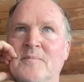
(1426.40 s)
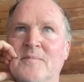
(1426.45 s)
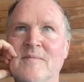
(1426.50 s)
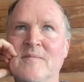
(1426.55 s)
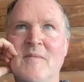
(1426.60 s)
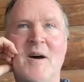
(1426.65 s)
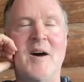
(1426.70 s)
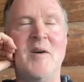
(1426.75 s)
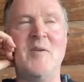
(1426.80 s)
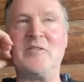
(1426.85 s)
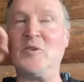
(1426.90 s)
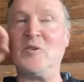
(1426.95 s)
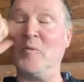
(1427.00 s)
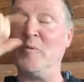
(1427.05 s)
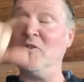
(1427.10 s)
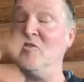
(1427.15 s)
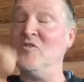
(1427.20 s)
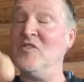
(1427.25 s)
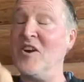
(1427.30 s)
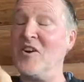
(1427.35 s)
I was
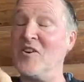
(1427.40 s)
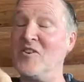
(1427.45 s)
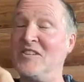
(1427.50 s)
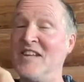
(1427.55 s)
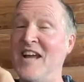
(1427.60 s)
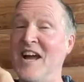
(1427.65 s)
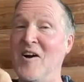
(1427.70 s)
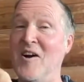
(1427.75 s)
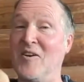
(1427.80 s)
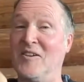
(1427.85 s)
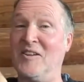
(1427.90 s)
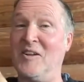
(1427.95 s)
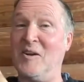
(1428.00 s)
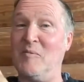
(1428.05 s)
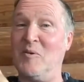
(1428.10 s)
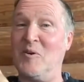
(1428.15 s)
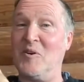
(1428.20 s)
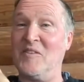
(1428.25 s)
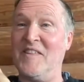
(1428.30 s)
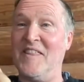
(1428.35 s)
hoping you'd narrow it down a little
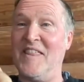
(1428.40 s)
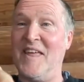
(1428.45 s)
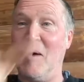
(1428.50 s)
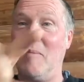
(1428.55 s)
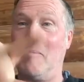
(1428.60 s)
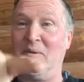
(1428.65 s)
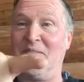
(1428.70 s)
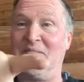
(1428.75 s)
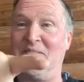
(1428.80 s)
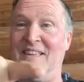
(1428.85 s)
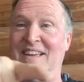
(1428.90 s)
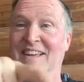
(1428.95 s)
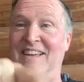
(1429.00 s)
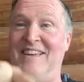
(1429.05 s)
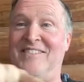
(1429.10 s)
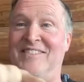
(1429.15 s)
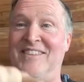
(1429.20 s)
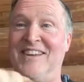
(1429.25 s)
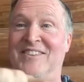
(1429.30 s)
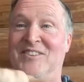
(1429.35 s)
more than that, but I
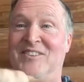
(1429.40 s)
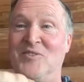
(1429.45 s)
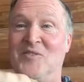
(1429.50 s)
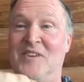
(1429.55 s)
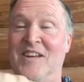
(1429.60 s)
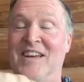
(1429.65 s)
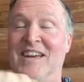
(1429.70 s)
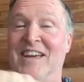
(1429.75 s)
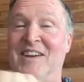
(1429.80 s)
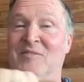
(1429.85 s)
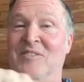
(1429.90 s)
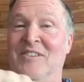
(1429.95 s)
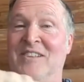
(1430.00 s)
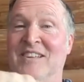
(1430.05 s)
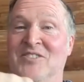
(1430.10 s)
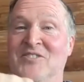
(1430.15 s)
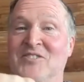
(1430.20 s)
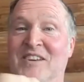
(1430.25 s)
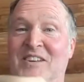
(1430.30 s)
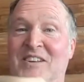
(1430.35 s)
guess that's okay. We'll
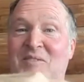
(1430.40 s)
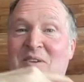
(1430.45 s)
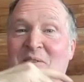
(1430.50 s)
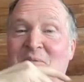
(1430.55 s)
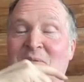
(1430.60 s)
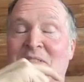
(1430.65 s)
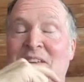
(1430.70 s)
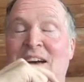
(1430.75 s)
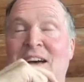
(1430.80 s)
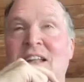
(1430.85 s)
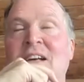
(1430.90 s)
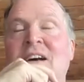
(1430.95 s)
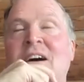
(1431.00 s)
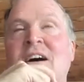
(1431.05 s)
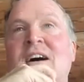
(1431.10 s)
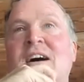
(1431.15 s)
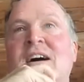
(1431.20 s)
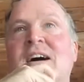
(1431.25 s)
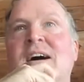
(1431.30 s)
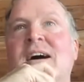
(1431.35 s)
let you get away with that.
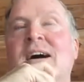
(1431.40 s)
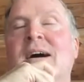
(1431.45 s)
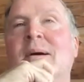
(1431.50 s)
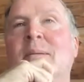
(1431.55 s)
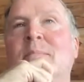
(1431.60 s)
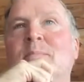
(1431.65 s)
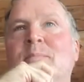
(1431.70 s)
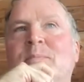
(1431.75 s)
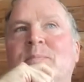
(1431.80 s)
I